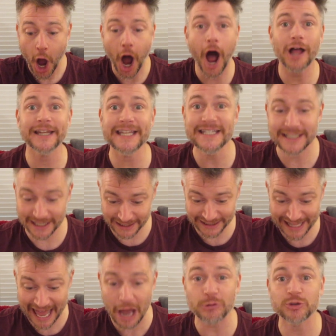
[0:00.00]
Ollie did a
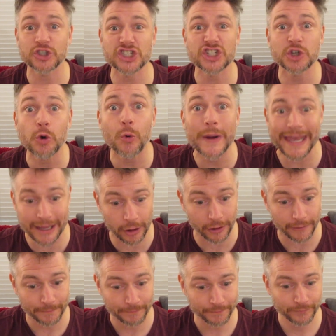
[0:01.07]
loud squeal.